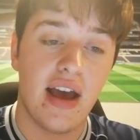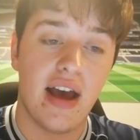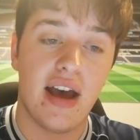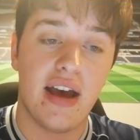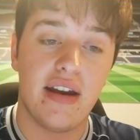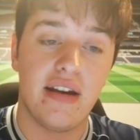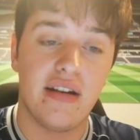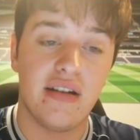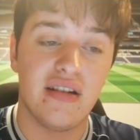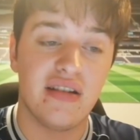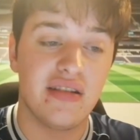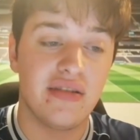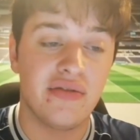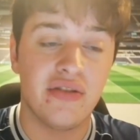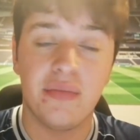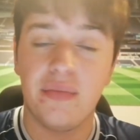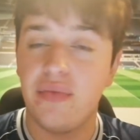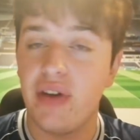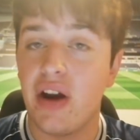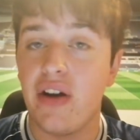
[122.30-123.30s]
And
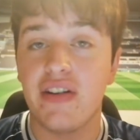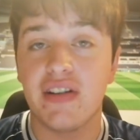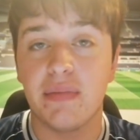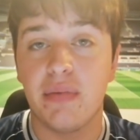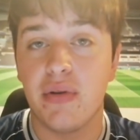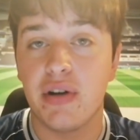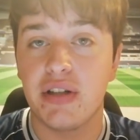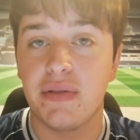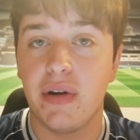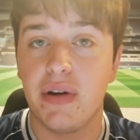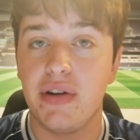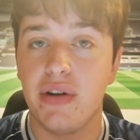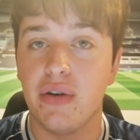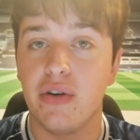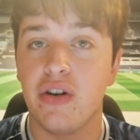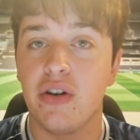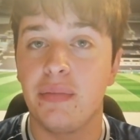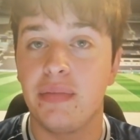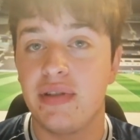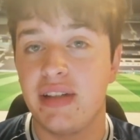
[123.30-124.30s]
from various reports around
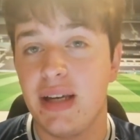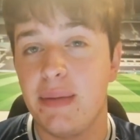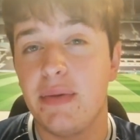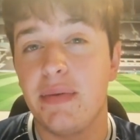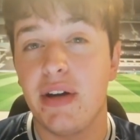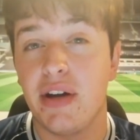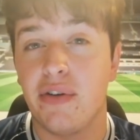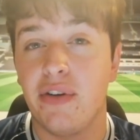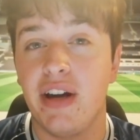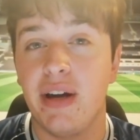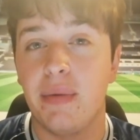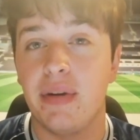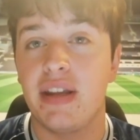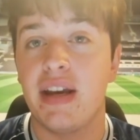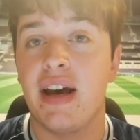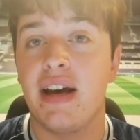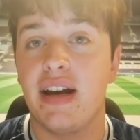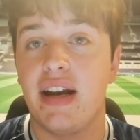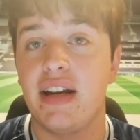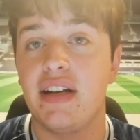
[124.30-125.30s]
Europe, seem to be agreeing with
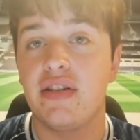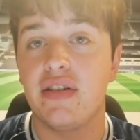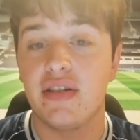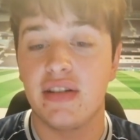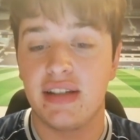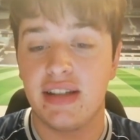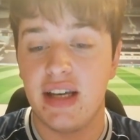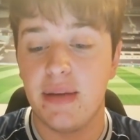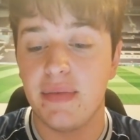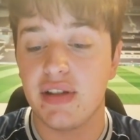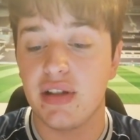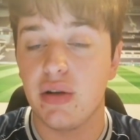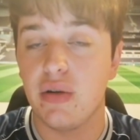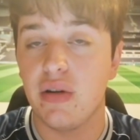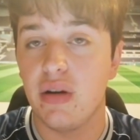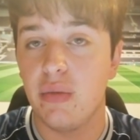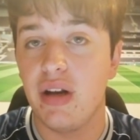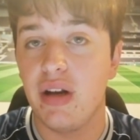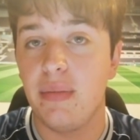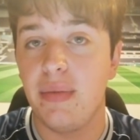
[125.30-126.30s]
that. And it does seem as
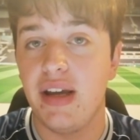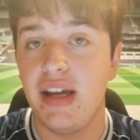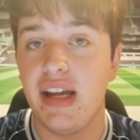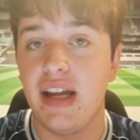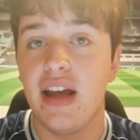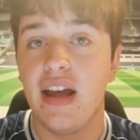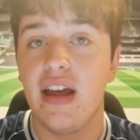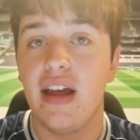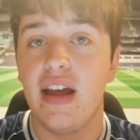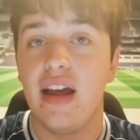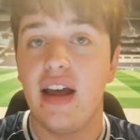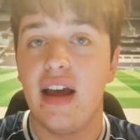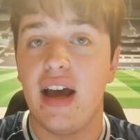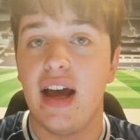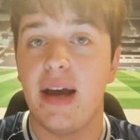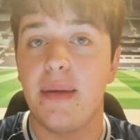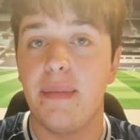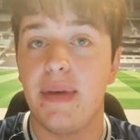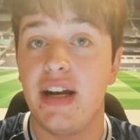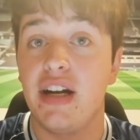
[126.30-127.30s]
though it will be
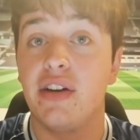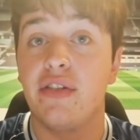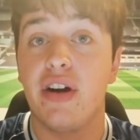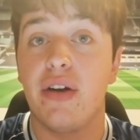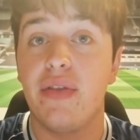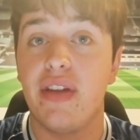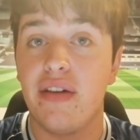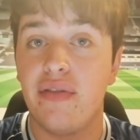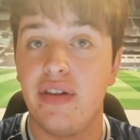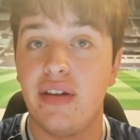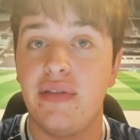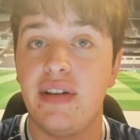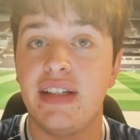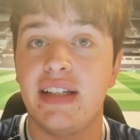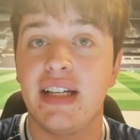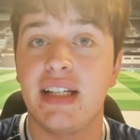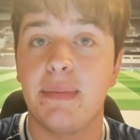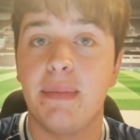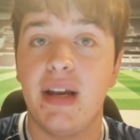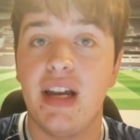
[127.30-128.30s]
in and around that
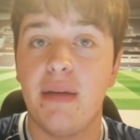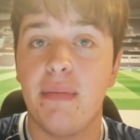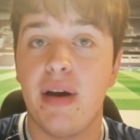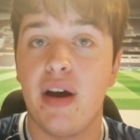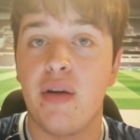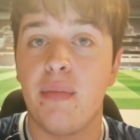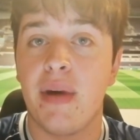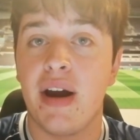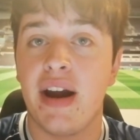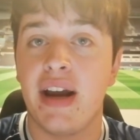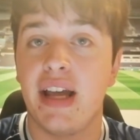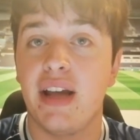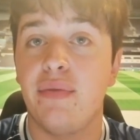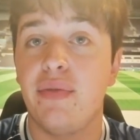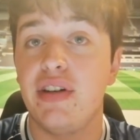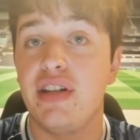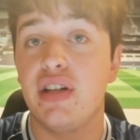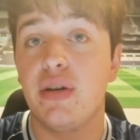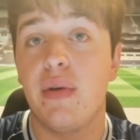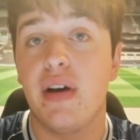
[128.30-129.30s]
£56 million mark if
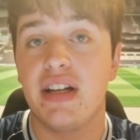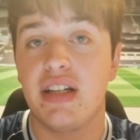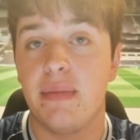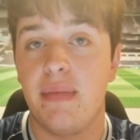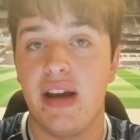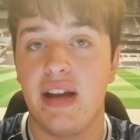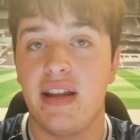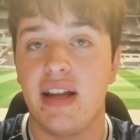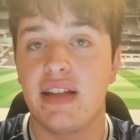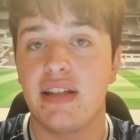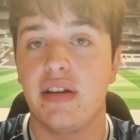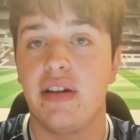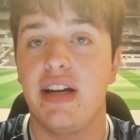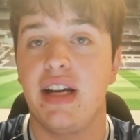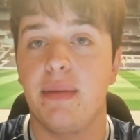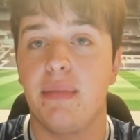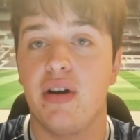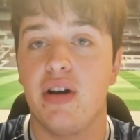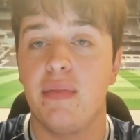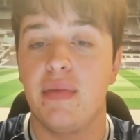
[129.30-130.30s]
we do want to make that
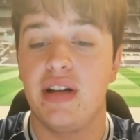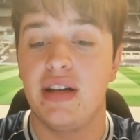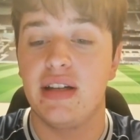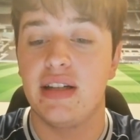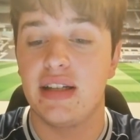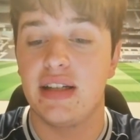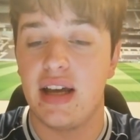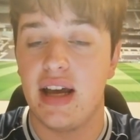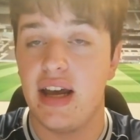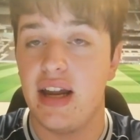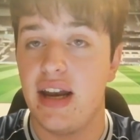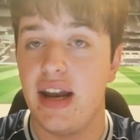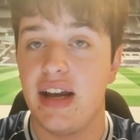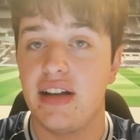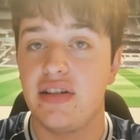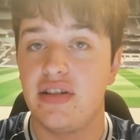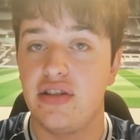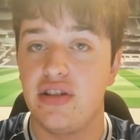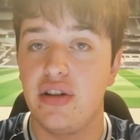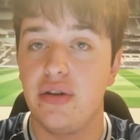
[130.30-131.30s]
signing permanent
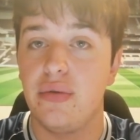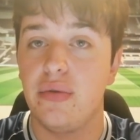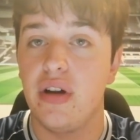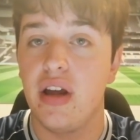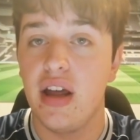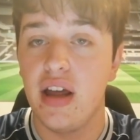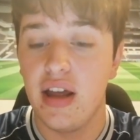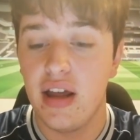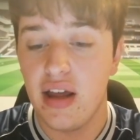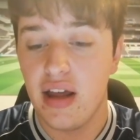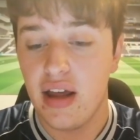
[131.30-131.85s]
next June.